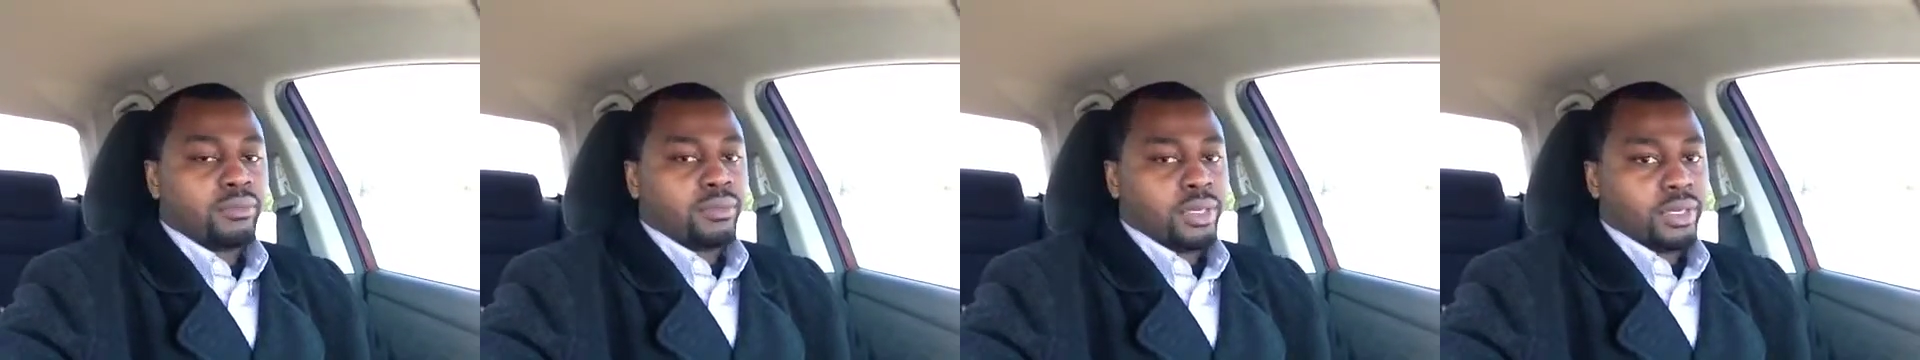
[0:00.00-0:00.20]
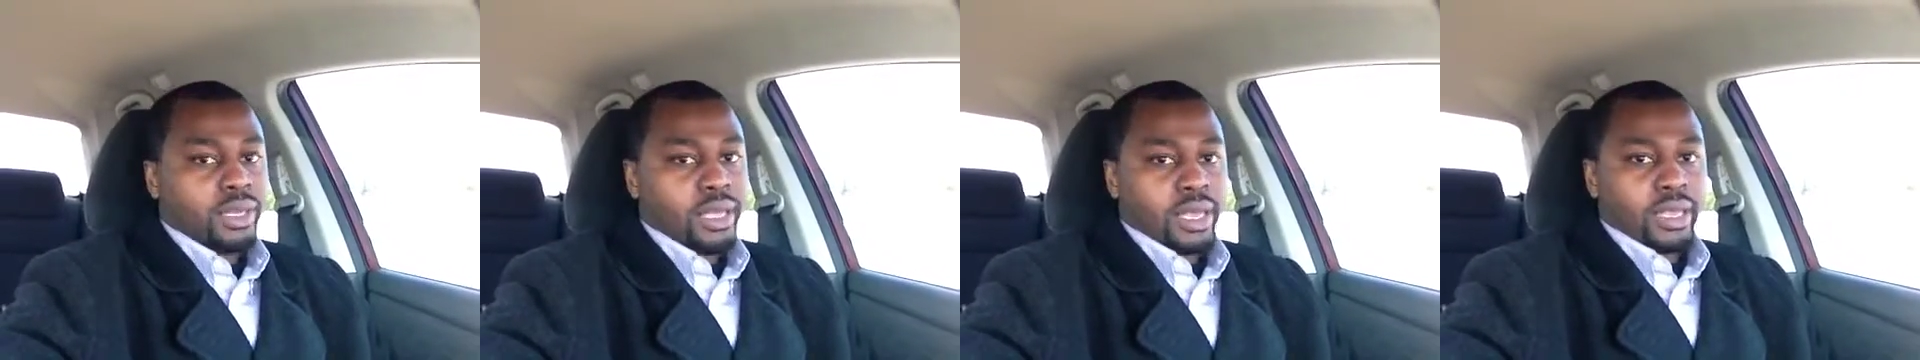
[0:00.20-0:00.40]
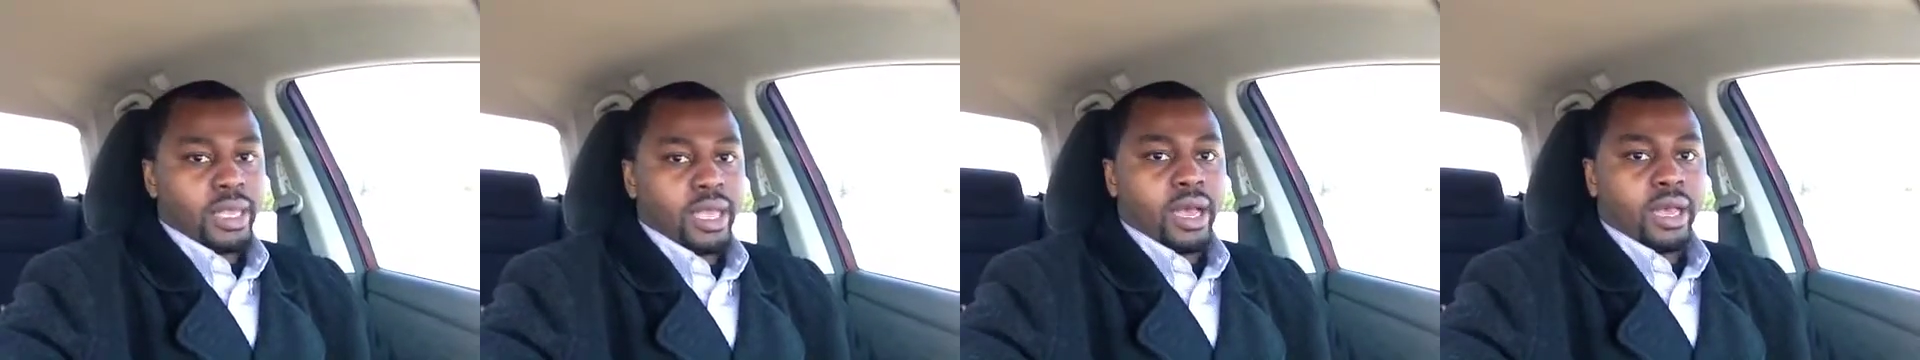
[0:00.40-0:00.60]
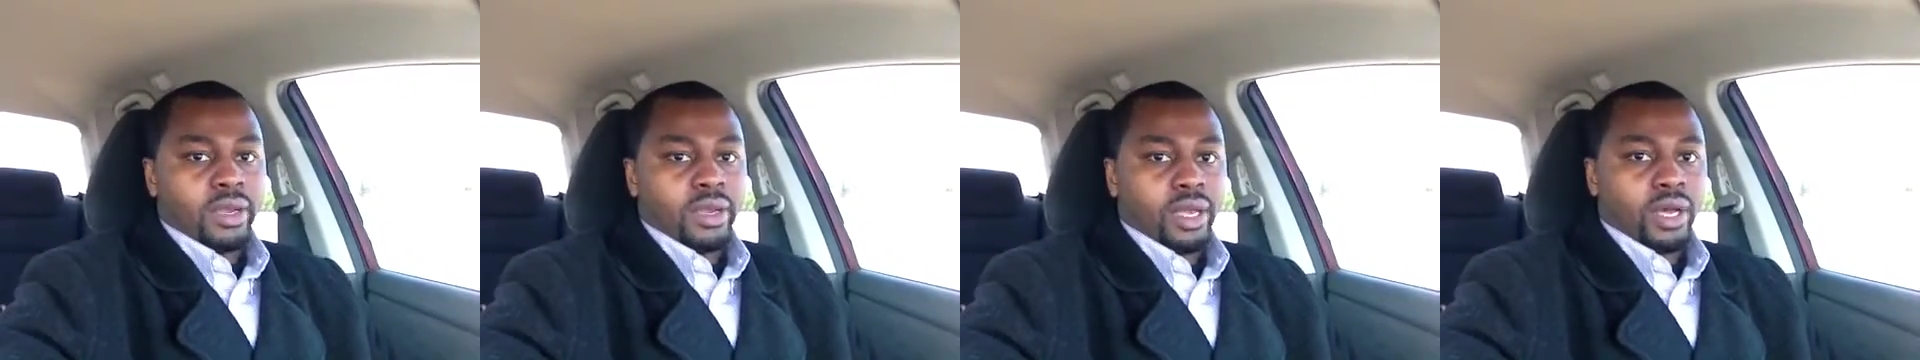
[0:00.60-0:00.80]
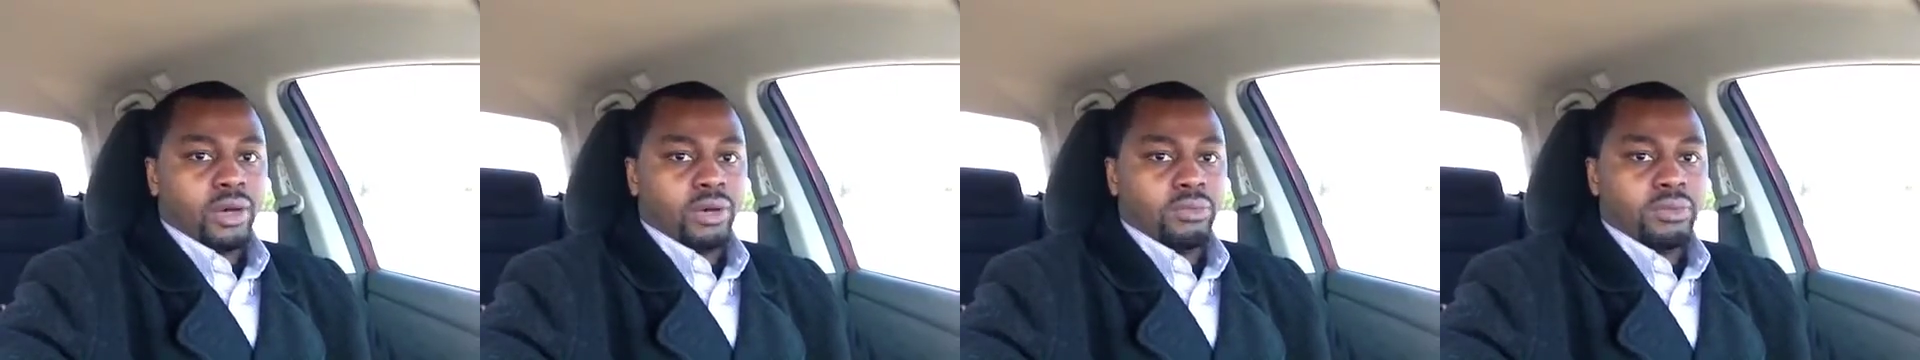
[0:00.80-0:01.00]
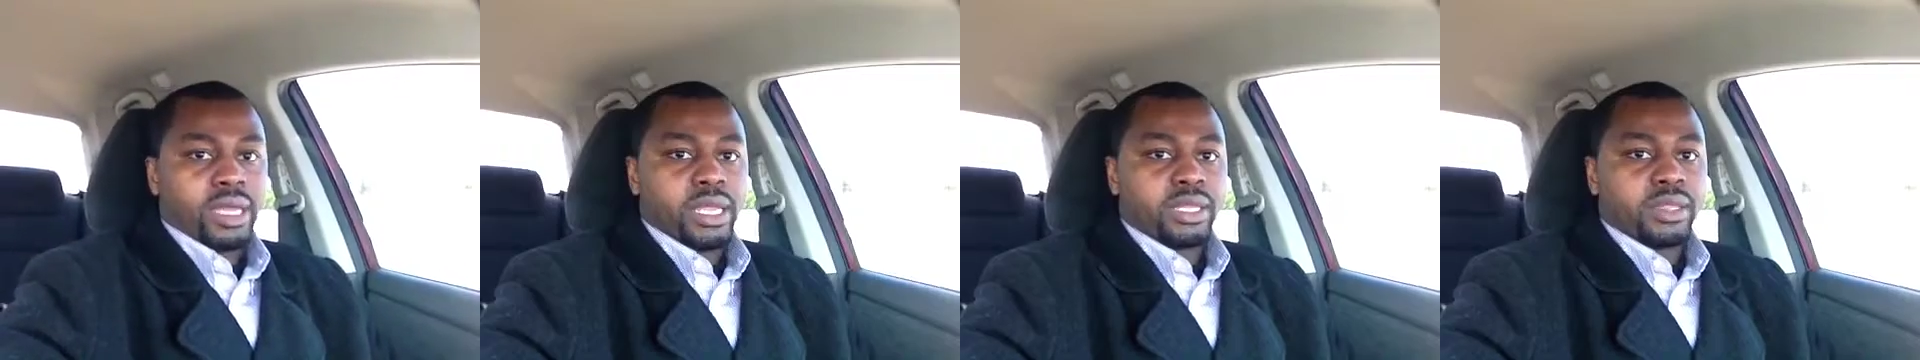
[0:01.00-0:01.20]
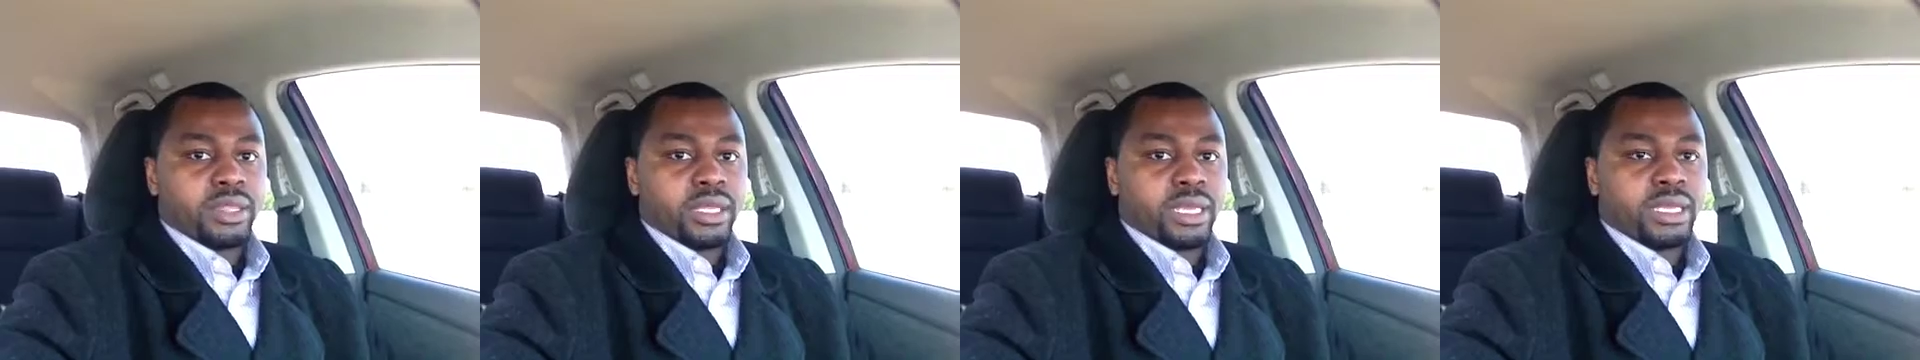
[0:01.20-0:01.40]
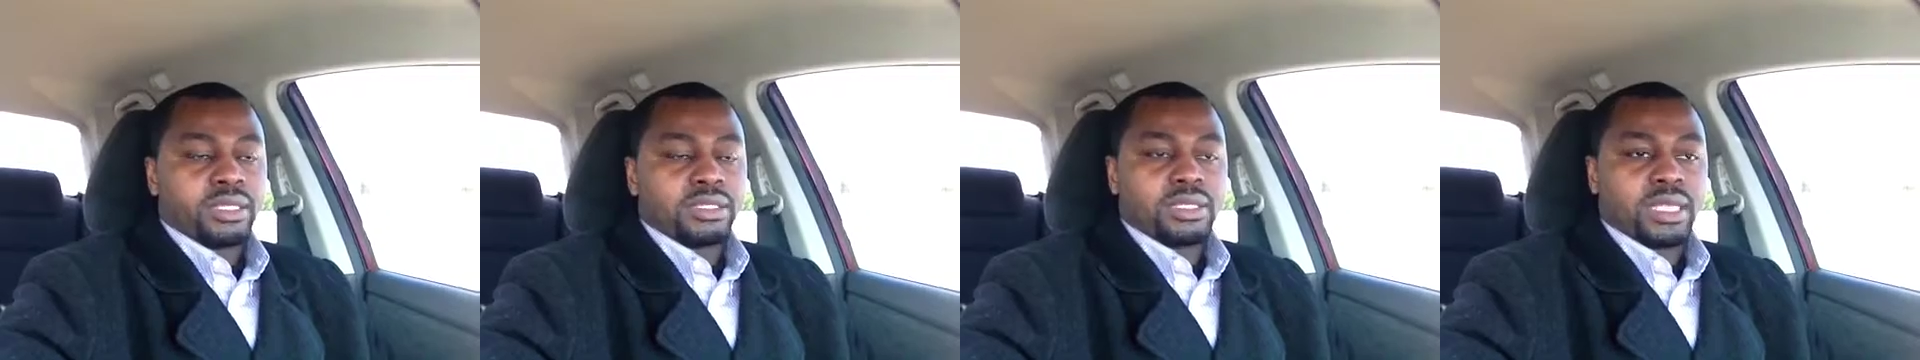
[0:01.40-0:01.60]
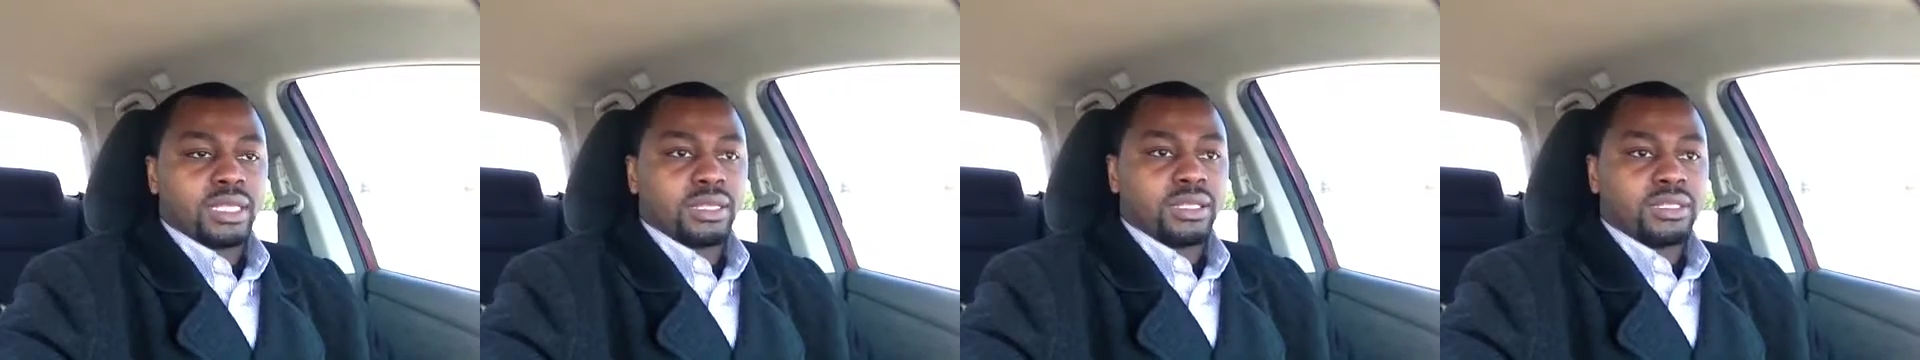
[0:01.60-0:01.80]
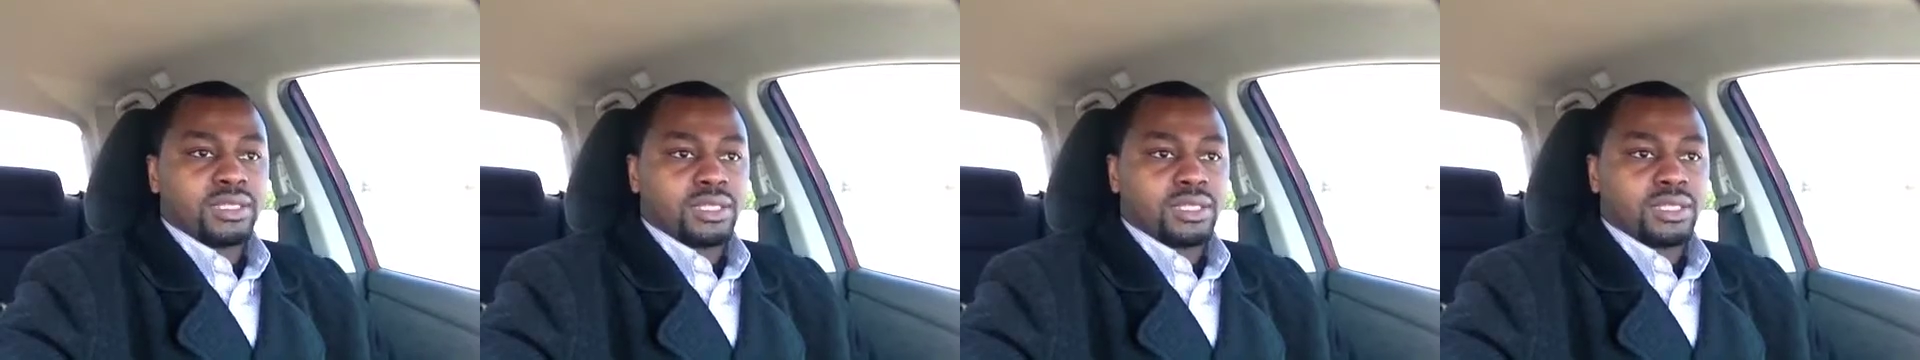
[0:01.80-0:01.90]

But now y'all know many things that